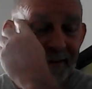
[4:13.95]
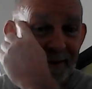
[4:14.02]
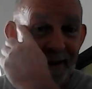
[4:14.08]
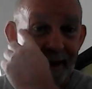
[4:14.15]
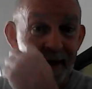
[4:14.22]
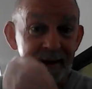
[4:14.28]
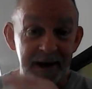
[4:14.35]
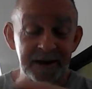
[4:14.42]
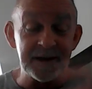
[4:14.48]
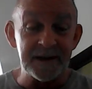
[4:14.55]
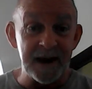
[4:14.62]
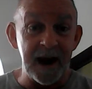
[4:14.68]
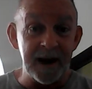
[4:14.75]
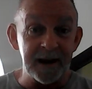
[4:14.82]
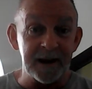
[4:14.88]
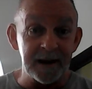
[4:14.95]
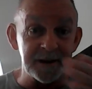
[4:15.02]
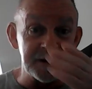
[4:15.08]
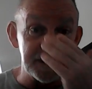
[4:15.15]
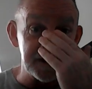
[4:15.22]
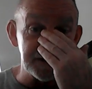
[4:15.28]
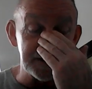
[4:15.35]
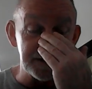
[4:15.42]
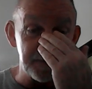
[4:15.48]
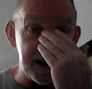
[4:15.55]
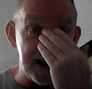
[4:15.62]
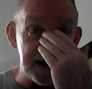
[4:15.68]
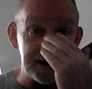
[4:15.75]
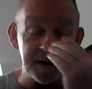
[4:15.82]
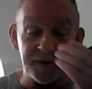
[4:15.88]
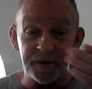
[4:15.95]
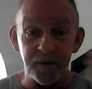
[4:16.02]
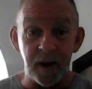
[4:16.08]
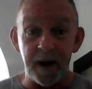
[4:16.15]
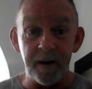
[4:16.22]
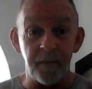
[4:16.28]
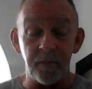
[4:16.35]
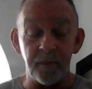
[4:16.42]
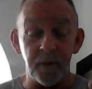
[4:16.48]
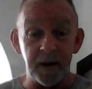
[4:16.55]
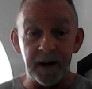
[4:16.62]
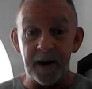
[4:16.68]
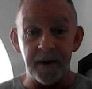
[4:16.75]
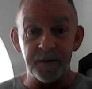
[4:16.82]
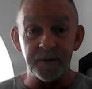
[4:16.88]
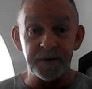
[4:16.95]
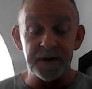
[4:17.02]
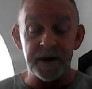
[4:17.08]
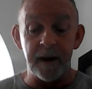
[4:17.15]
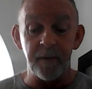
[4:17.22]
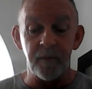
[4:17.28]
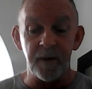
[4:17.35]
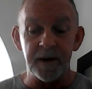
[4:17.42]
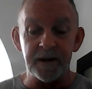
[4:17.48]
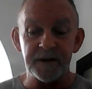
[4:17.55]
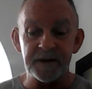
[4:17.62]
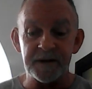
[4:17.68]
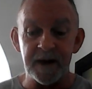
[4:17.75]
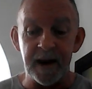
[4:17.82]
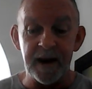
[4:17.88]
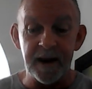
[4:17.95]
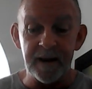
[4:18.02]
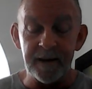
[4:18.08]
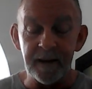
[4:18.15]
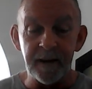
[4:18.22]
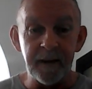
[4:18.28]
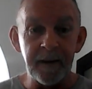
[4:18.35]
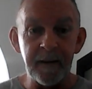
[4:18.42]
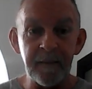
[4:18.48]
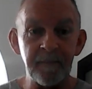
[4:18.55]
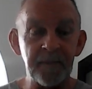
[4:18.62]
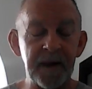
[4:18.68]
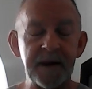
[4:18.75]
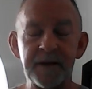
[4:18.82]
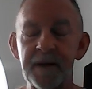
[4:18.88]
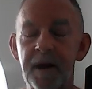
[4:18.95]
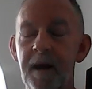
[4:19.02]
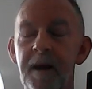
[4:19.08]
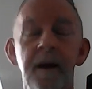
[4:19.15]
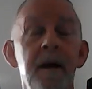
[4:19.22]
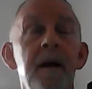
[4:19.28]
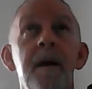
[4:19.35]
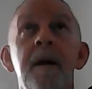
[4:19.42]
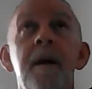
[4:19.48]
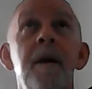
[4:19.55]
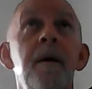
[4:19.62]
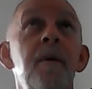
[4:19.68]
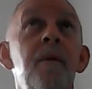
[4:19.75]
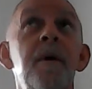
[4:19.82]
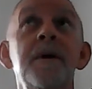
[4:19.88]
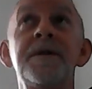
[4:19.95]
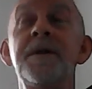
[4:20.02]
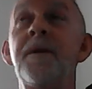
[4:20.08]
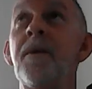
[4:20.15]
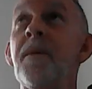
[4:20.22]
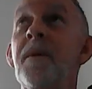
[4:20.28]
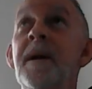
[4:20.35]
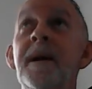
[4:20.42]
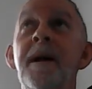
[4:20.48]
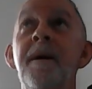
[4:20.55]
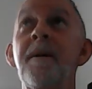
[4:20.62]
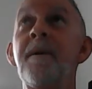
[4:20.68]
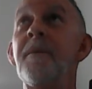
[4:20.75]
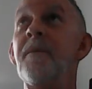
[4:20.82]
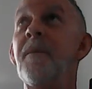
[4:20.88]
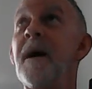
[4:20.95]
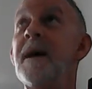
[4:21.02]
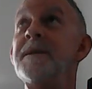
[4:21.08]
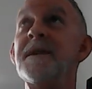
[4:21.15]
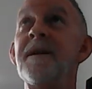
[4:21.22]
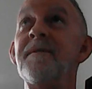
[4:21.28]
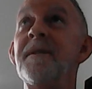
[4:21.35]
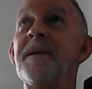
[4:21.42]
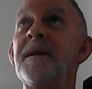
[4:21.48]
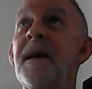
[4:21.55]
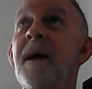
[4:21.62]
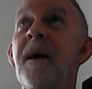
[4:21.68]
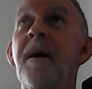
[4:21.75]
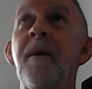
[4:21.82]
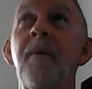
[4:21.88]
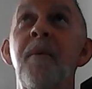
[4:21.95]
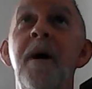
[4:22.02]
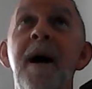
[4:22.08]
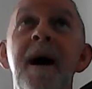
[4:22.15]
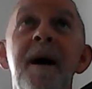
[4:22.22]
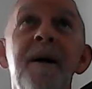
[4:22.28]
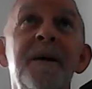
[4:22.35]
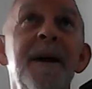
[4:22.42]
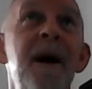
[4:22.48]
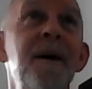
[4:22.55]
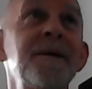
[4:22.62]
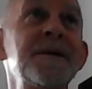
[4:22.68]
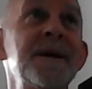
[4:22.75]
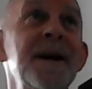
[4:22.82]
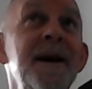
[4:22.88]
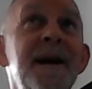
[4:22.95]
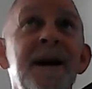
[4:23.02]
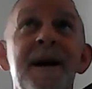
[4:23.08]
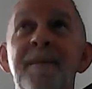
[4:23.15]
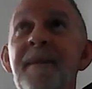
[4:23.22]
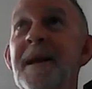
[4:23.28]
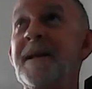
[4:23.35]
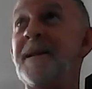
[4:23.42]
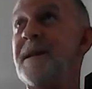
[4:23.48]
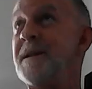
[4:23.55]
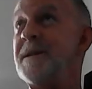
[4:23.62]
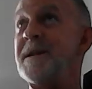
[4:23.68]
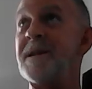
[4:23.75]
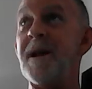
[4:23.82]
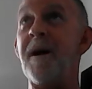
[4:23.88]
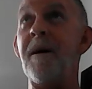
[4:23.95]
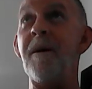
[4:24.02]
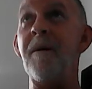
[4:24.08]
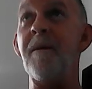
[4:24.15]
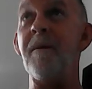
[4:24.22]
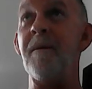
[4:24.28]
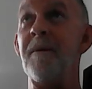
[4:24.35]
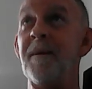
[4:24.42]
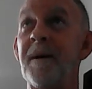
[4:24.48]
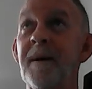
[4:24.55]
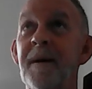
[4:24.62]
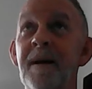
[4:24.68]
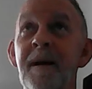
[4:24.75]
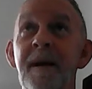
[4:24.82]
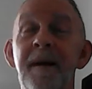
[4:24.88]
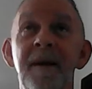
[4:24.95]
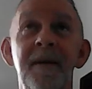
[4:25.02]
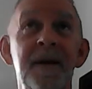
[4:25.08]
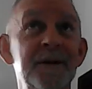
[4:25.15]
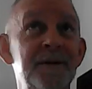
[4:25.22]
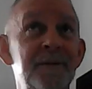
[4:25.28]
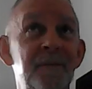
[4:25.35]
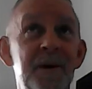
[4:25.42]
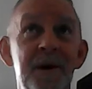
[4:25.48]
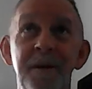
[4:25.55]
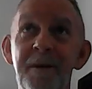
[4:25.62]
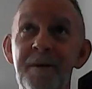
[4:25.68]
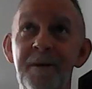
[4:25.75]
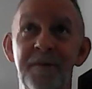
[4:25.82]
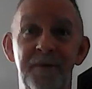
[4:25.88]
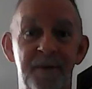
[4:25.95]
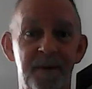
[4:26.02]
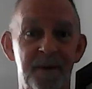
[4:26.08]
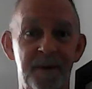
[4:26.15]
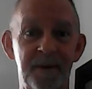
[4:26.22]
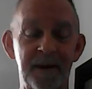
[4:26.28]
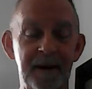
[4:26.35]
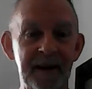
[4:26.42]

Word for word: Right? And he's saying this in Spanish, so I don't really understand what he's saying. he's like, What's going on? Why's every why are y'all singing me this song? It's beautiful.